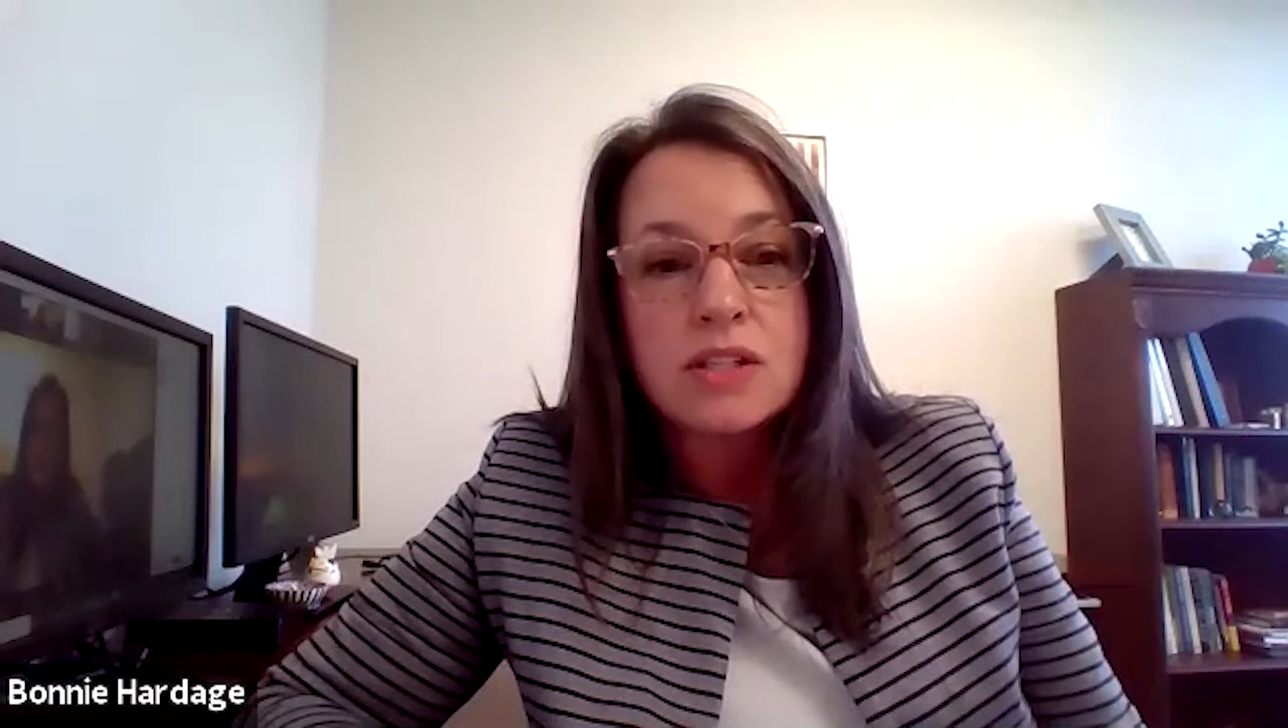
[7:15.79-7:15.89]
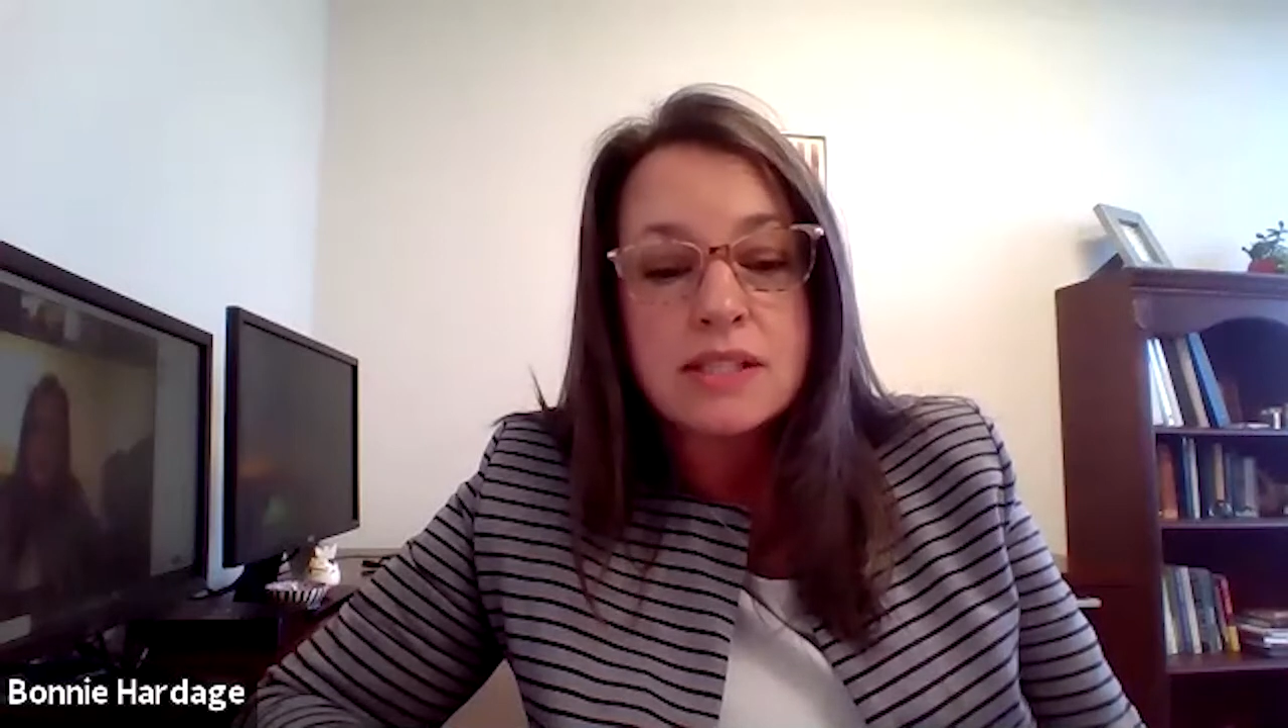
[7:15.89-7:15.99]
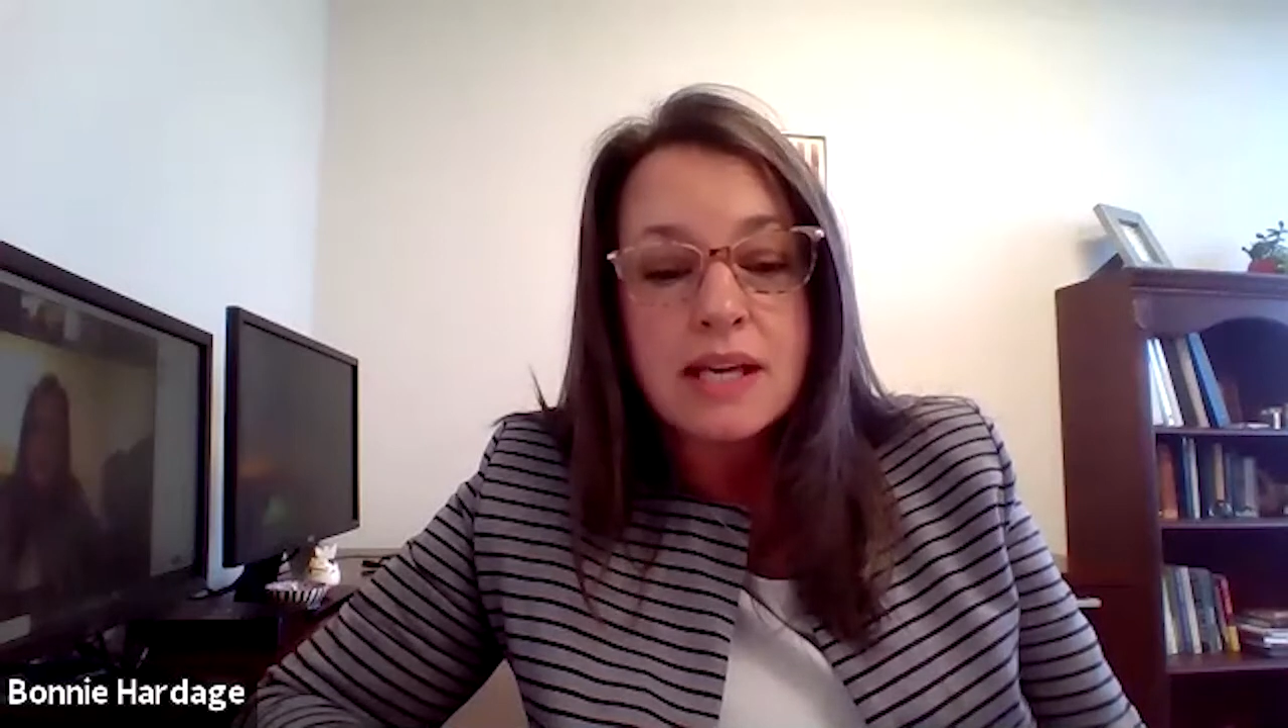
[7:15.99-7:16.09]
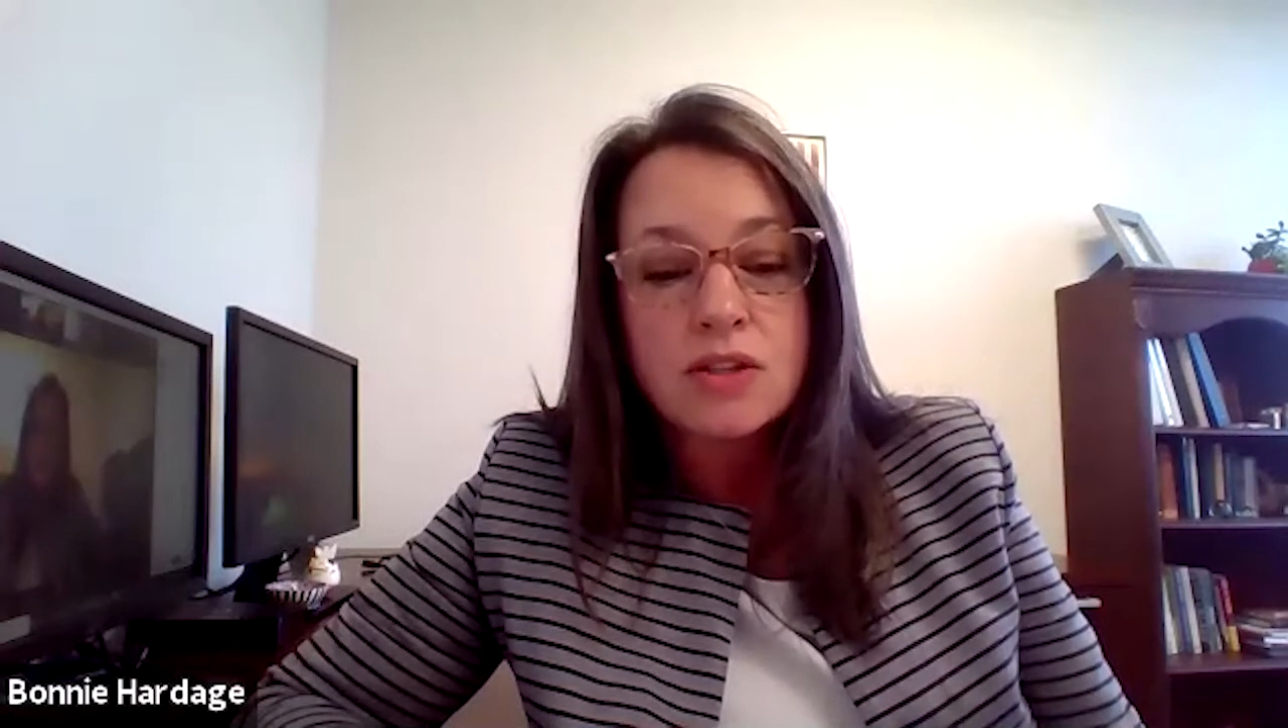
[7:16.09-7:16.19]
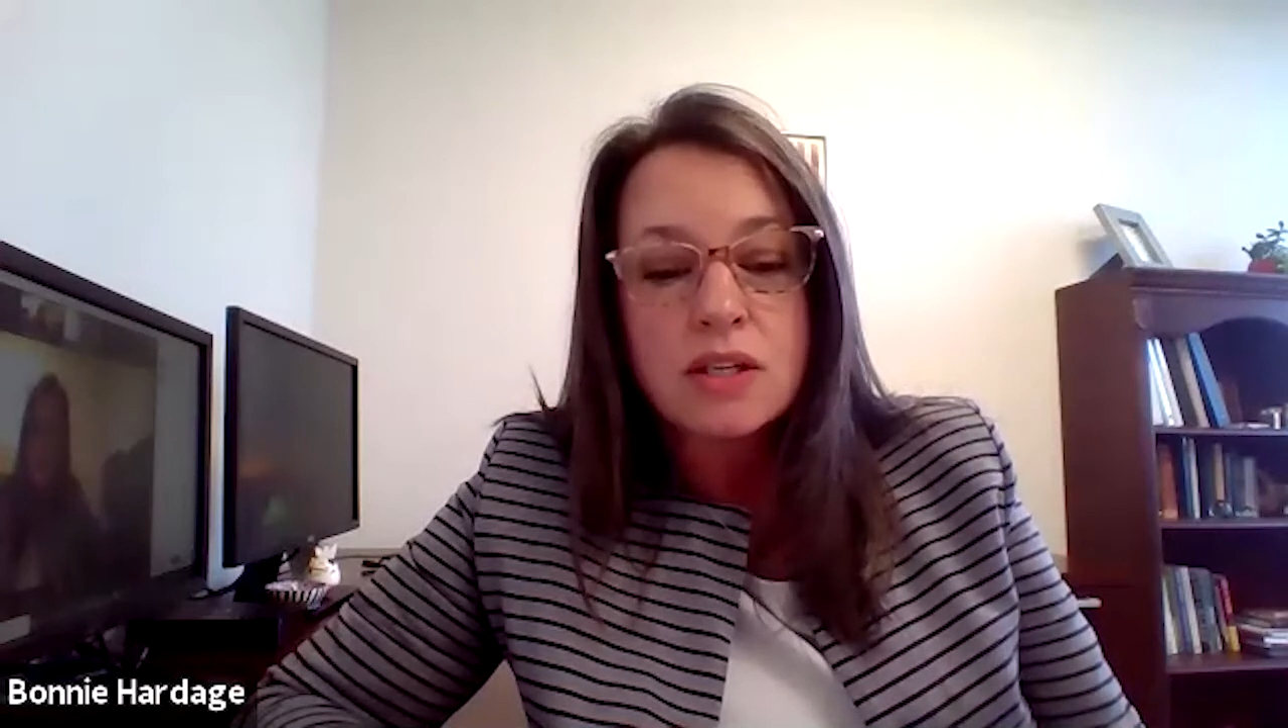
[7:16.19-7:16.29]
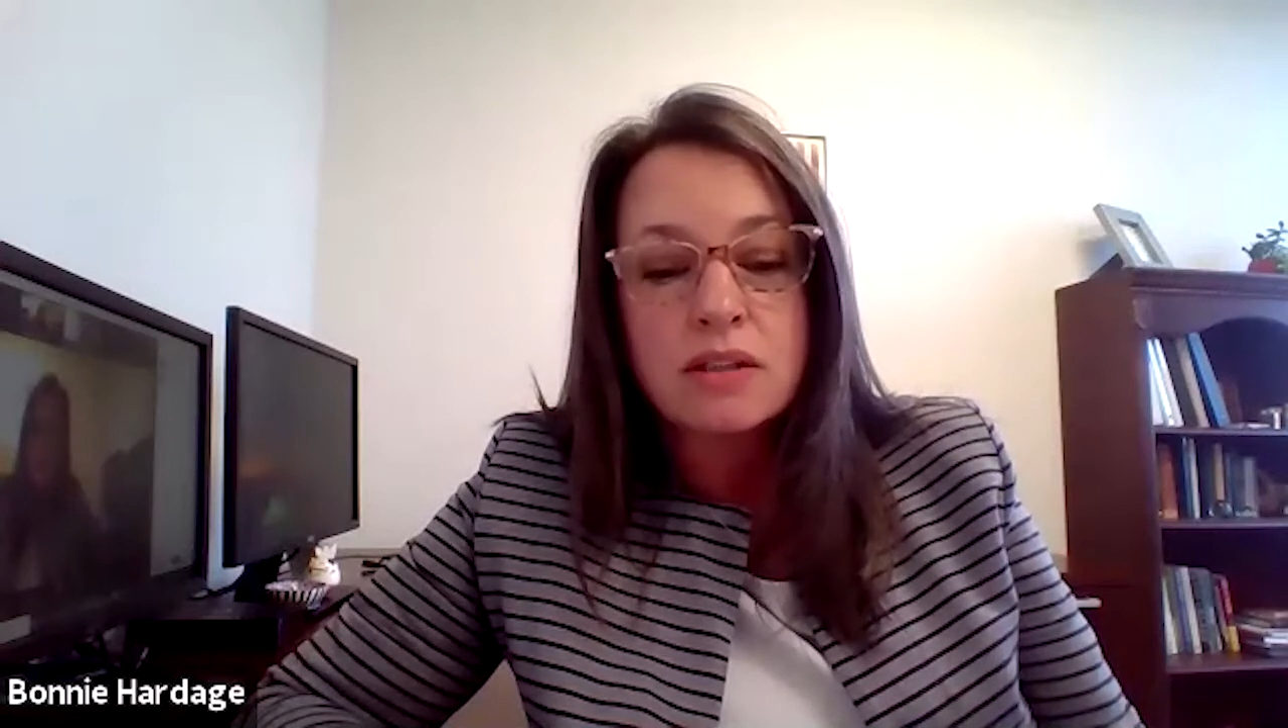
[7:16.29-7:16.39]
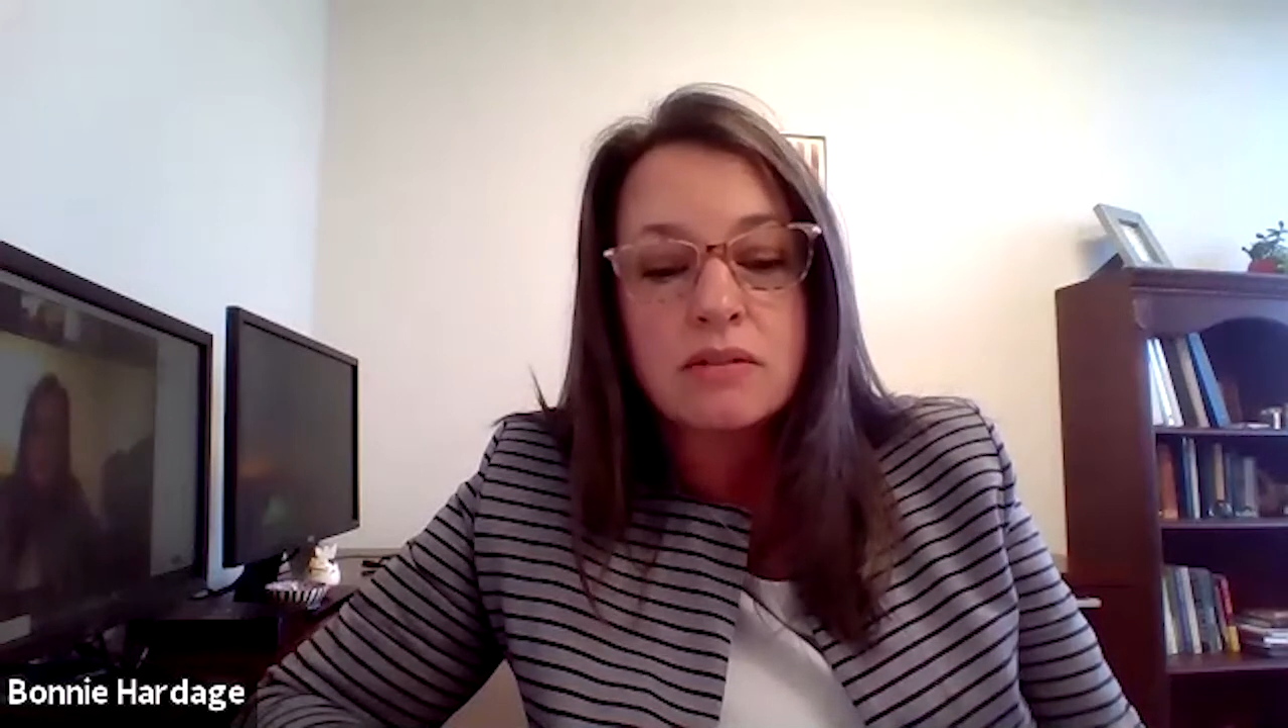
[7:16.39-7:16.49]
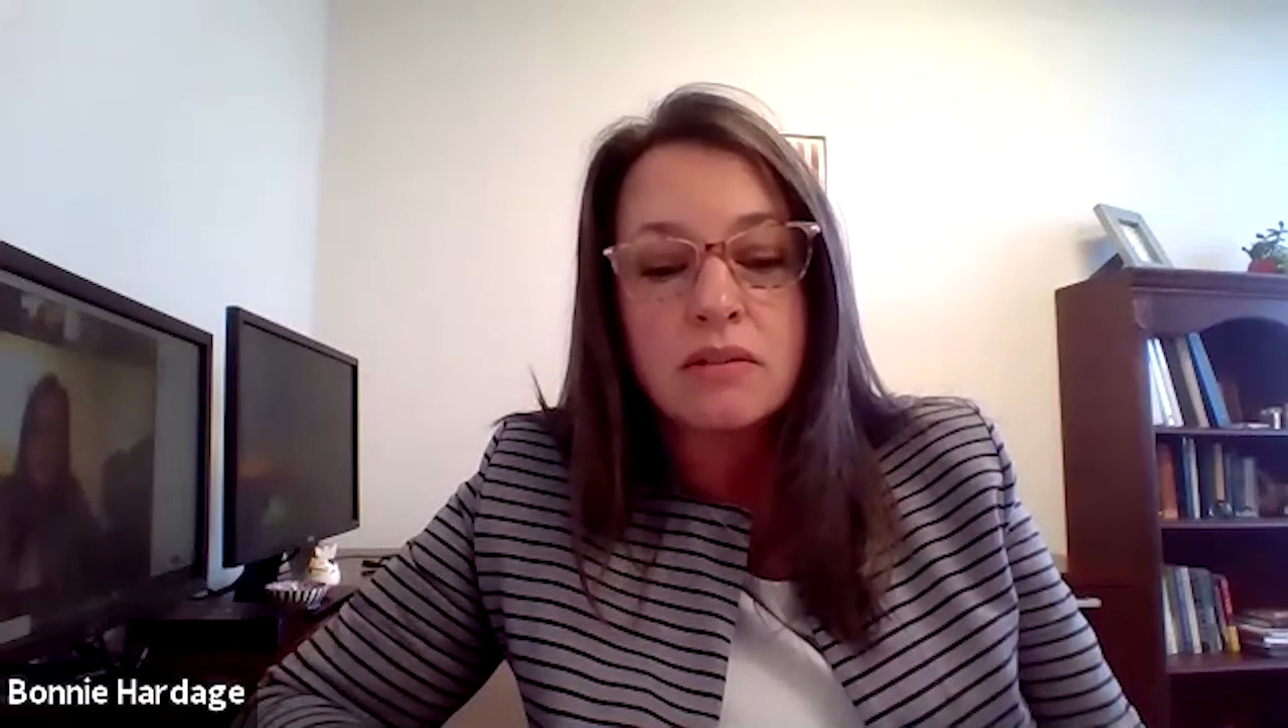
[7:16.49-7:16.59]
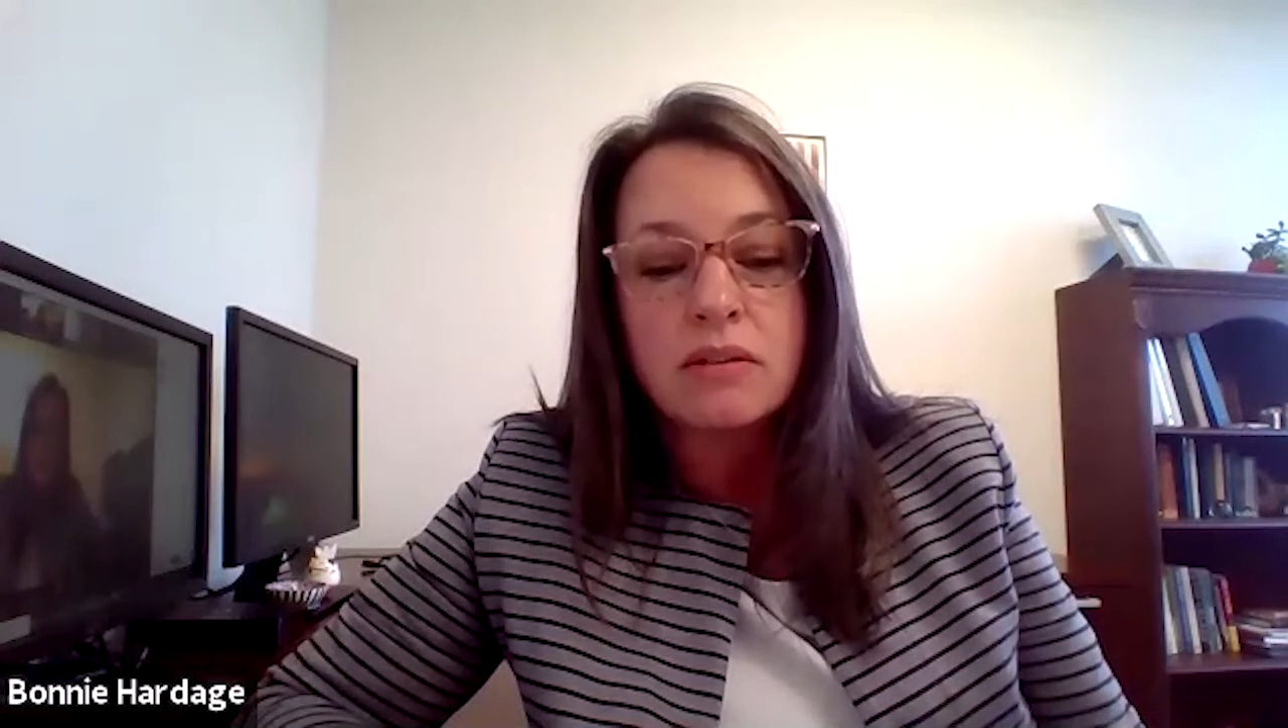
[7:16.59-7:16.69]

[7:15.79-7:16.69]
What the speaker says: session,